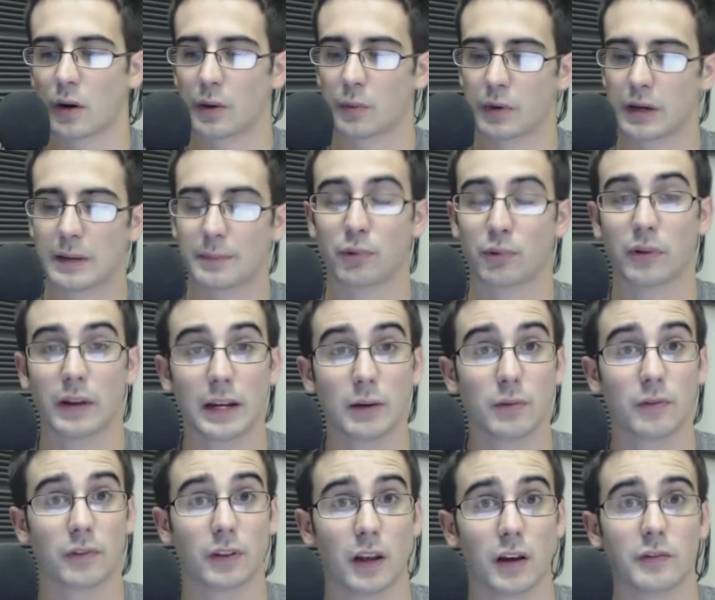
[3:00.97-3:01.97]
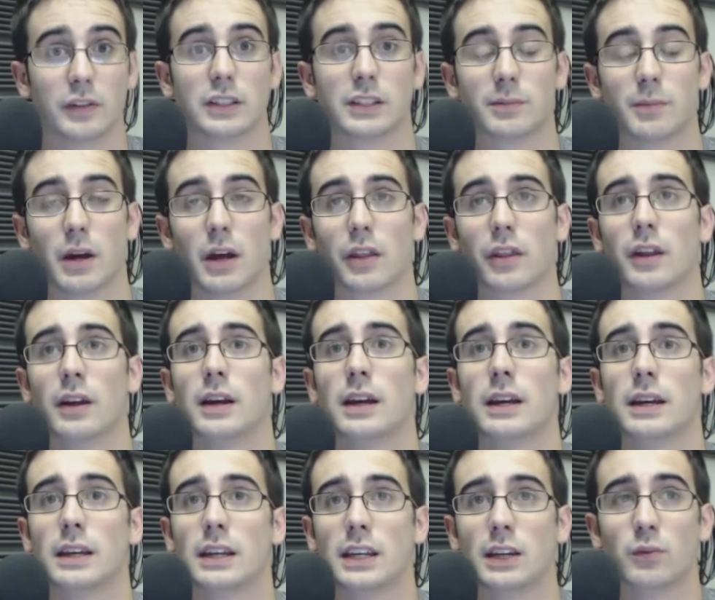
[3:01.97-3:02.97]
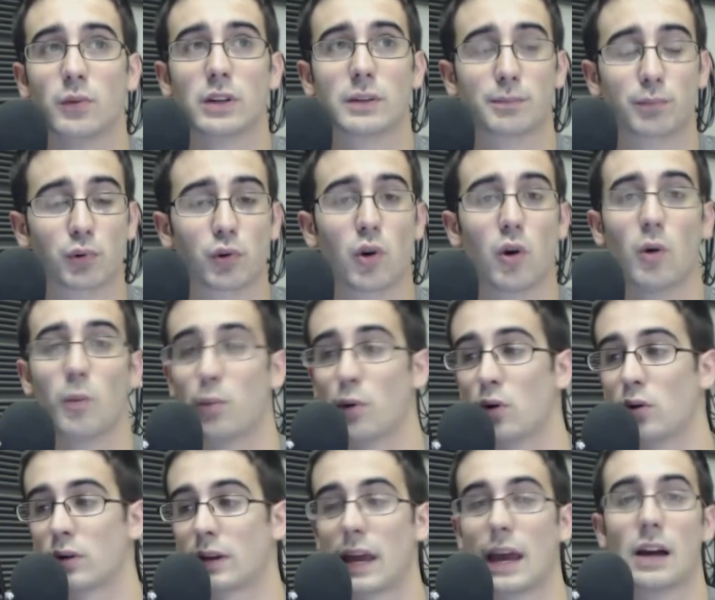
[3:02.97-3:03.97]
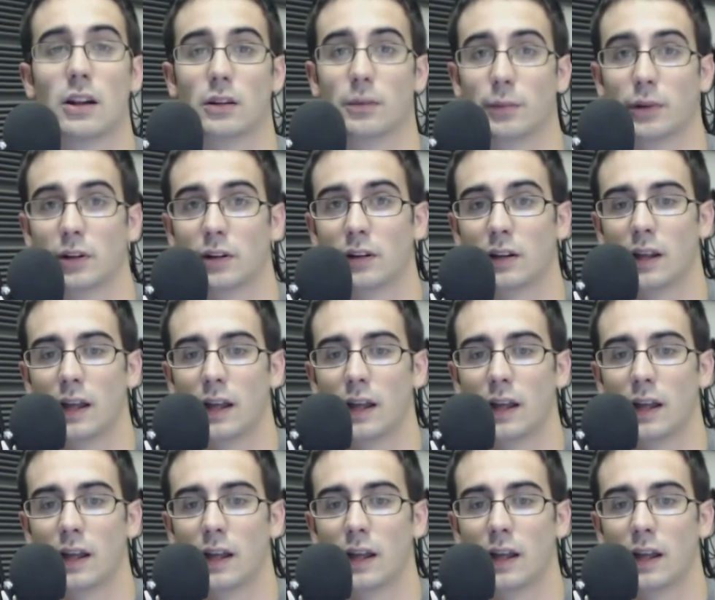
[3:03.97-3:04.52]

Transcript: And played with Lovie Smith, he was Pro Bowl caliber.